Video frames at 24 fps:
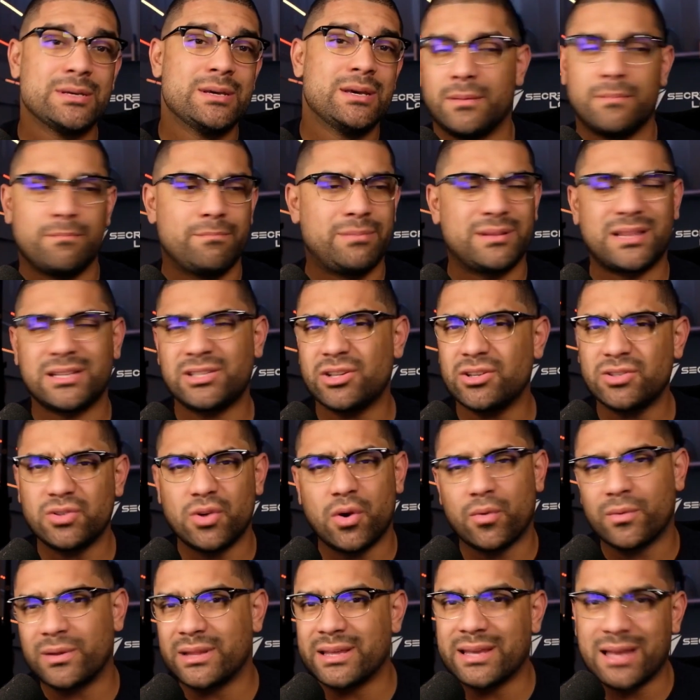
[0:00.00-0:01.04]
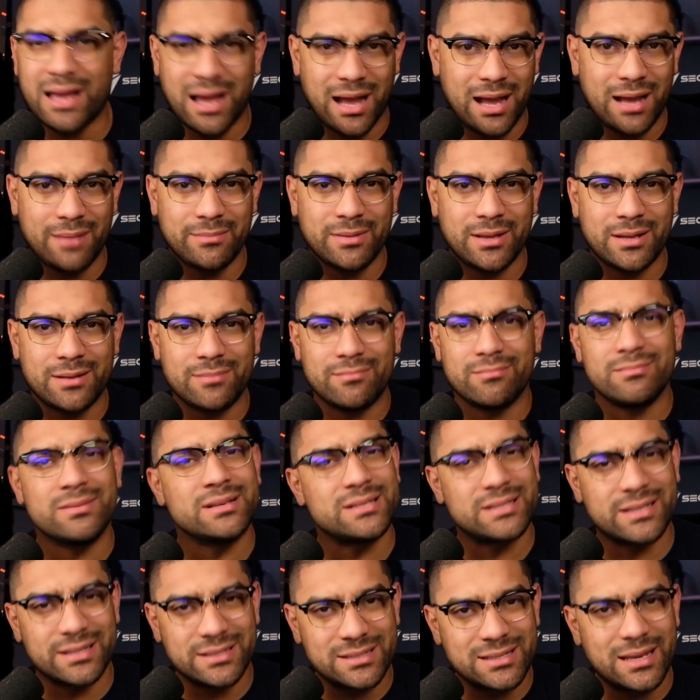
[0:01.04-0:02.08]
But that's also a really common
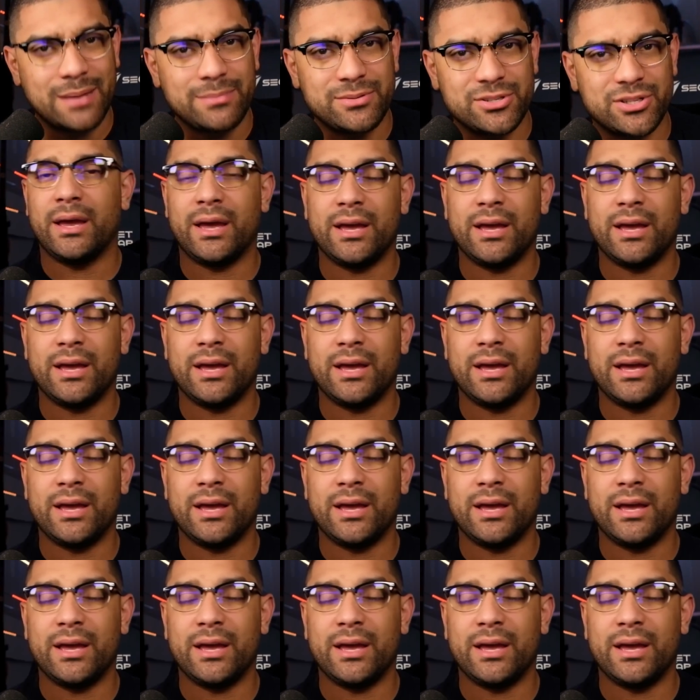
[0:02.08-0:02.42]
misconception.